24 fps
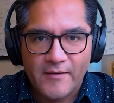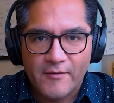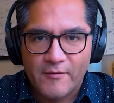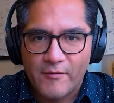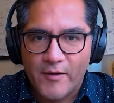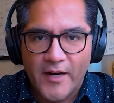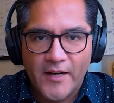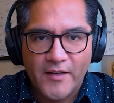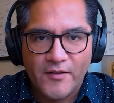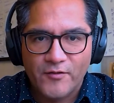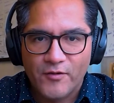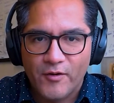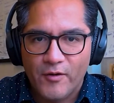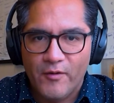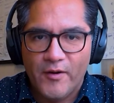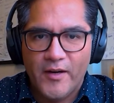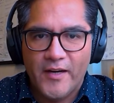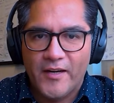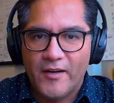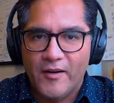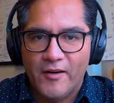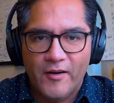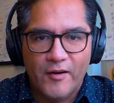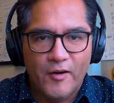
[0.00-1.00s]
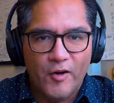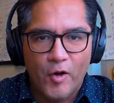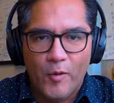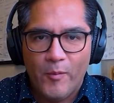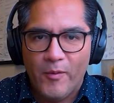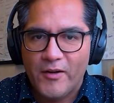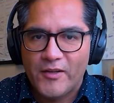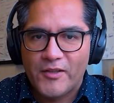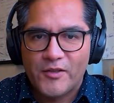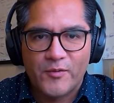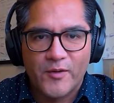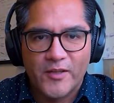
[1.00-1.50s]
right? So a
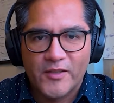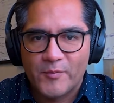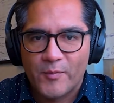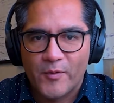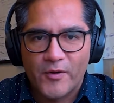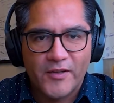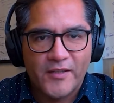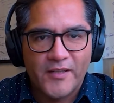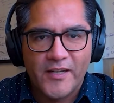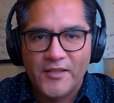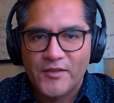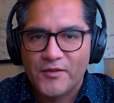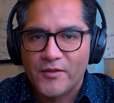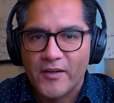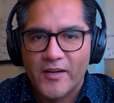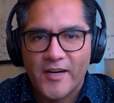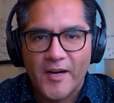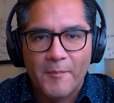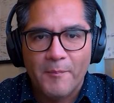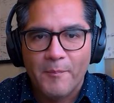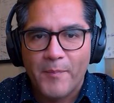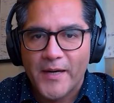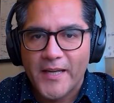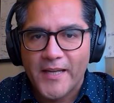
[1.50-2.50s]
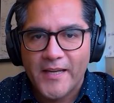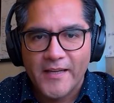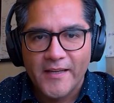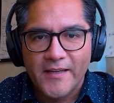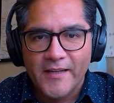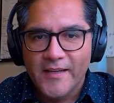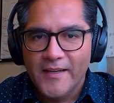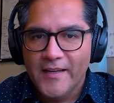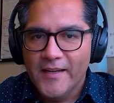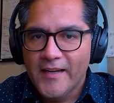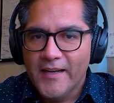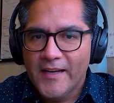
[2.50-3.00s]
global transportation company.
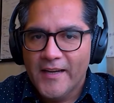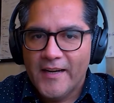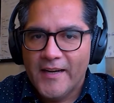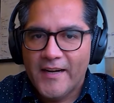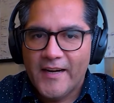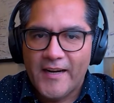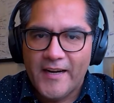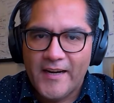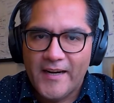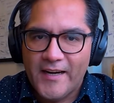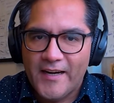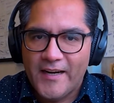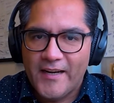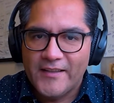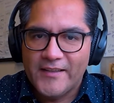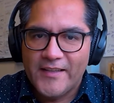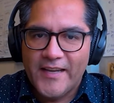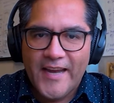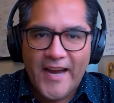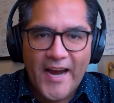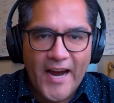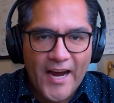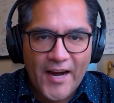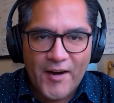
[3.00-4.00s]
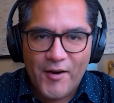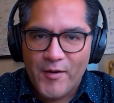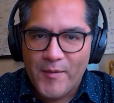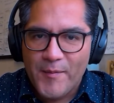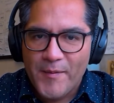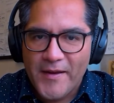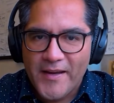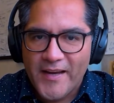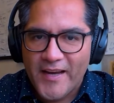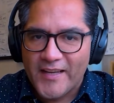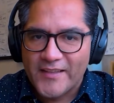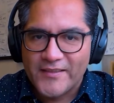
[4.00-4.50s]
They hired
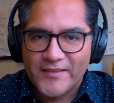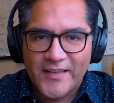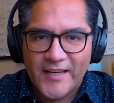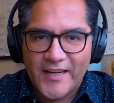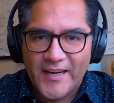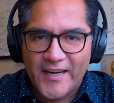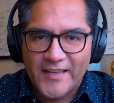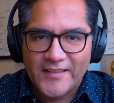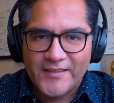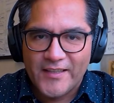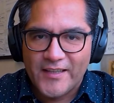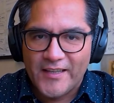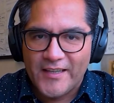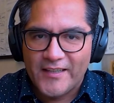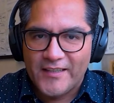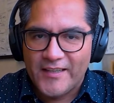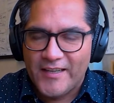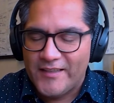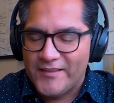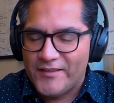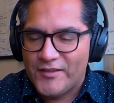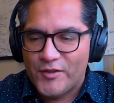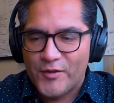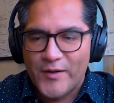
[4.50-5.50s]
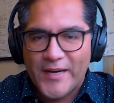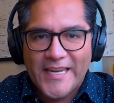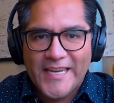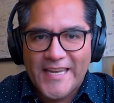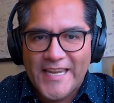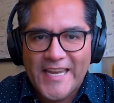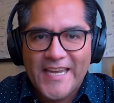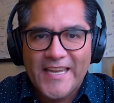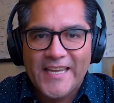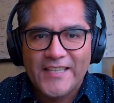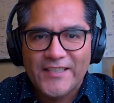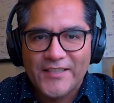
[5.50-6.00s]
me as a
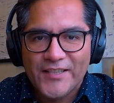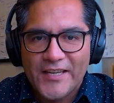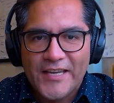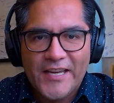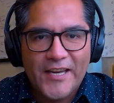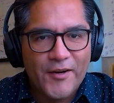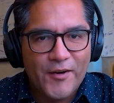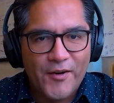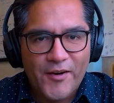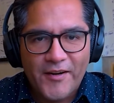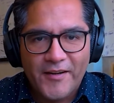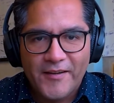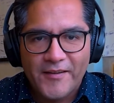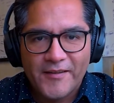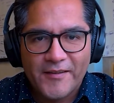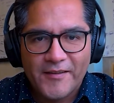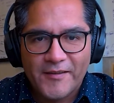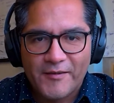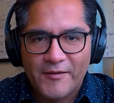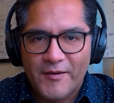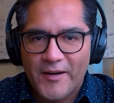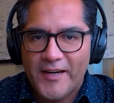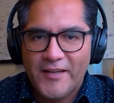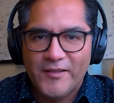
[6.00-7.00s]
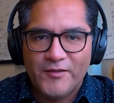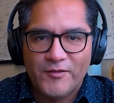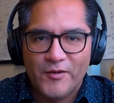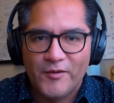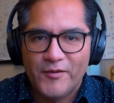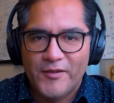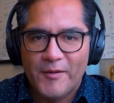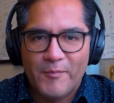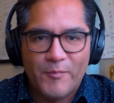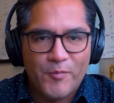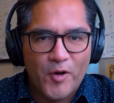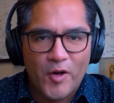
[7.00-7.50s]
trainee engineer, right? So
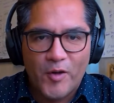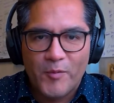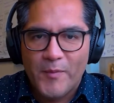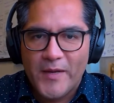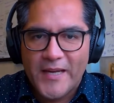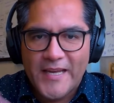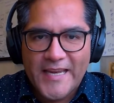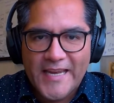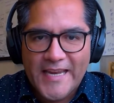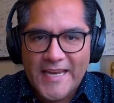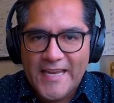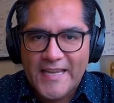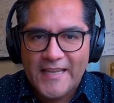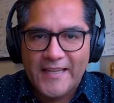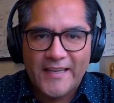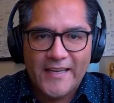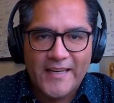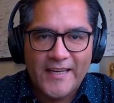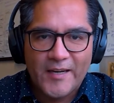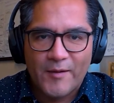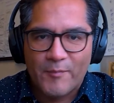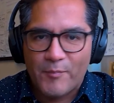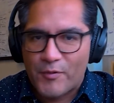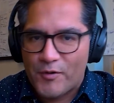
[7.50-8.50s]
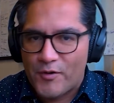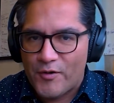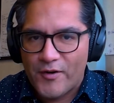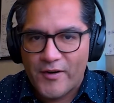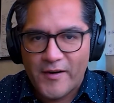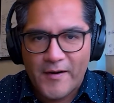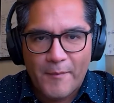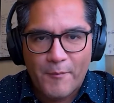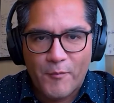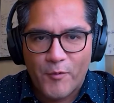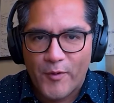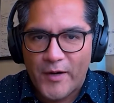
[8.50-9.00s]
they brought me in a
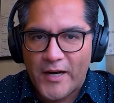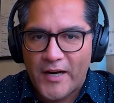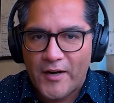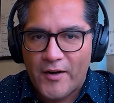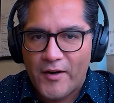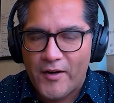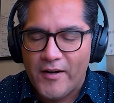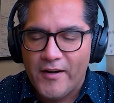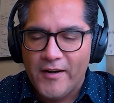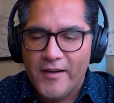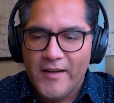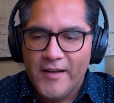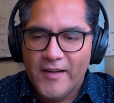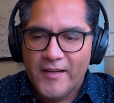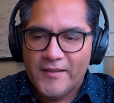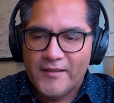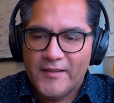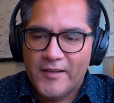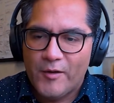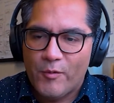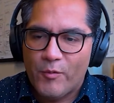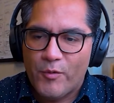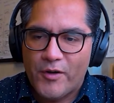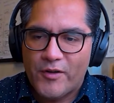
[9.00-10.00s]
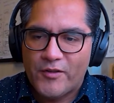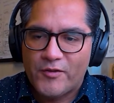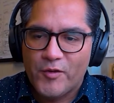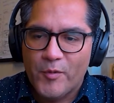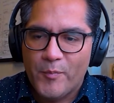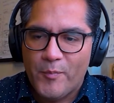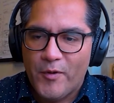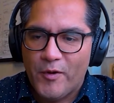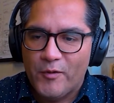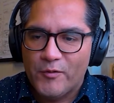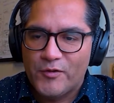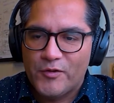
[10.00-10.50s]
program where they were
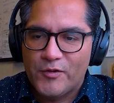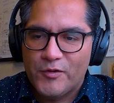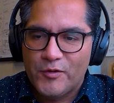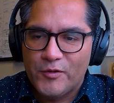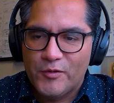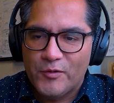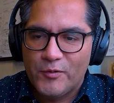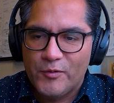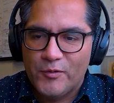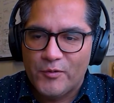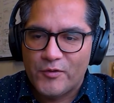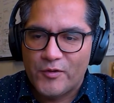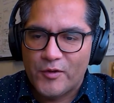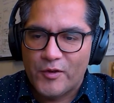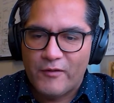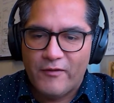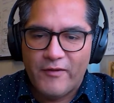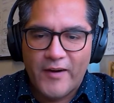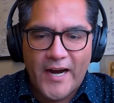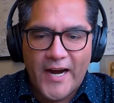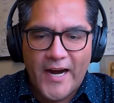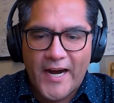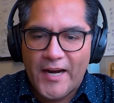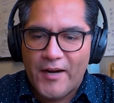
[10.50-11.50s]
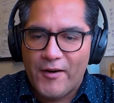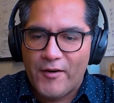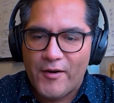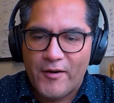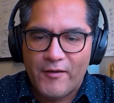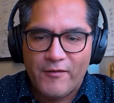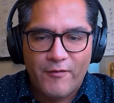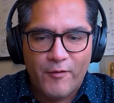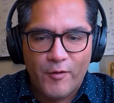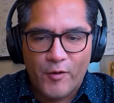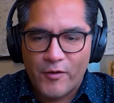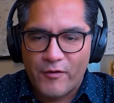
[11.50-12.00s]
supposed to sort of hire
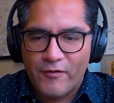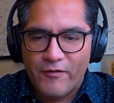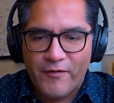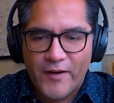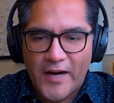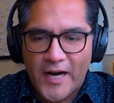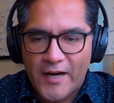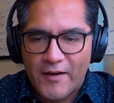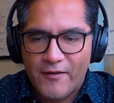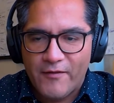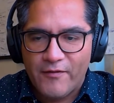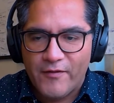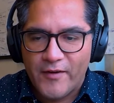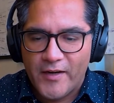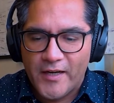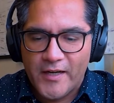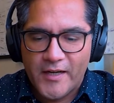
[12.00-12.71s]
4 to 5